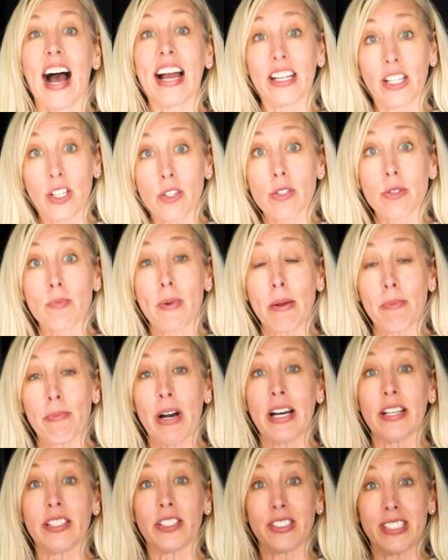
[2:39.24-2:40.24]
I use my
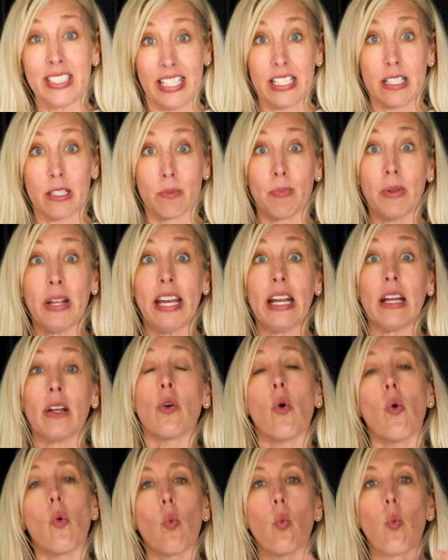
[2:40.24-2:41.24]
model to explain
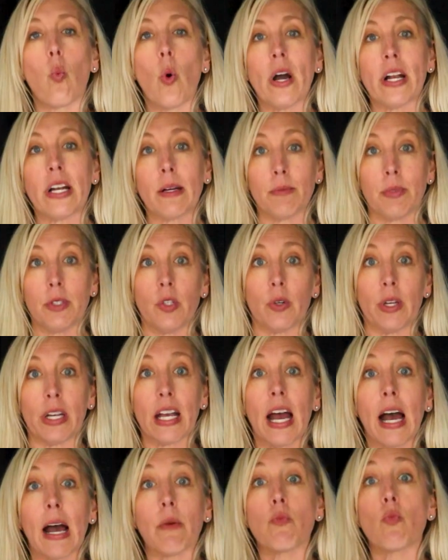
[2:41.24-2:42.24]
what I'm doing.
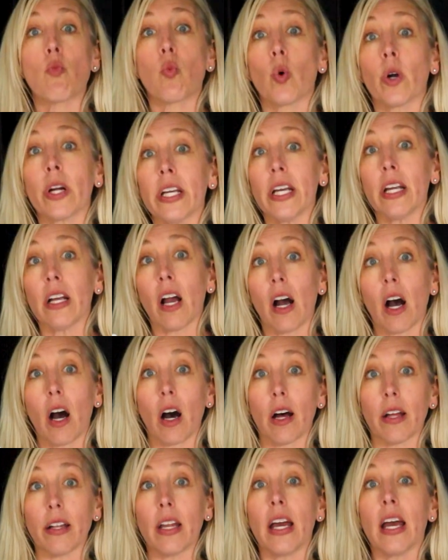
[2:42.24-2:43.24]
I'm working
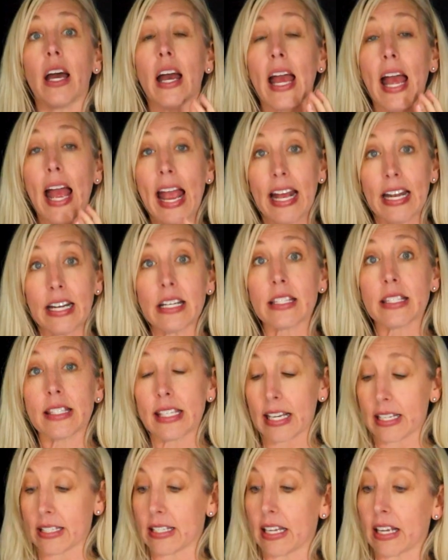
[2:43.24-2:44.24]
on and
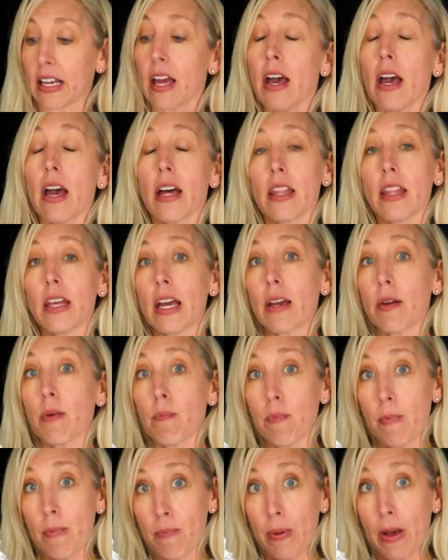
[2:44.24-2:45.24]
assessing the
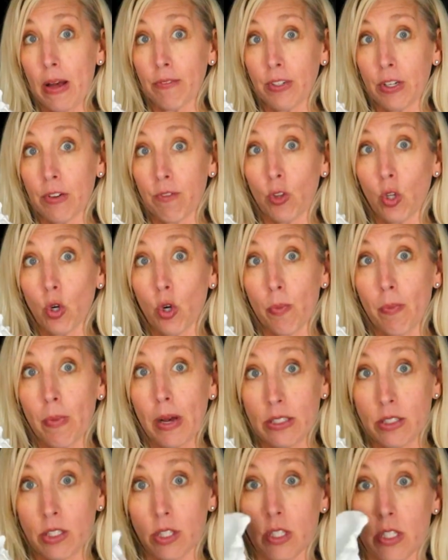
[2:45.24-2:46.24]
pelvic floor
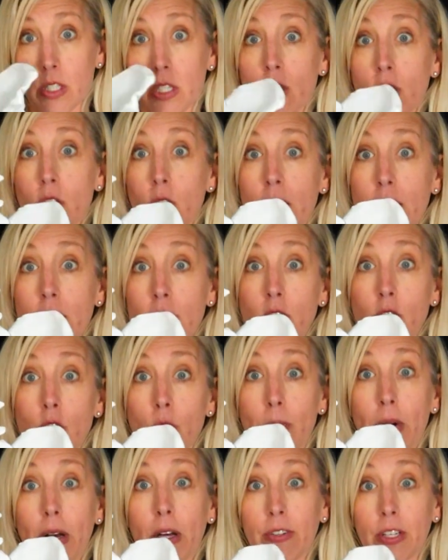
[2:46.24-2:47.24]
muscles. So this is your
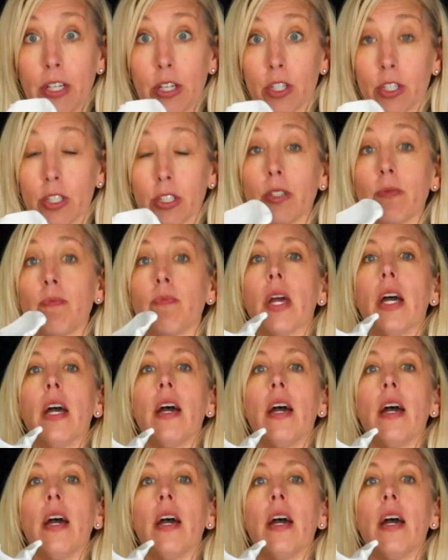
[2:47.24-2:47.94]
pelvic girdle,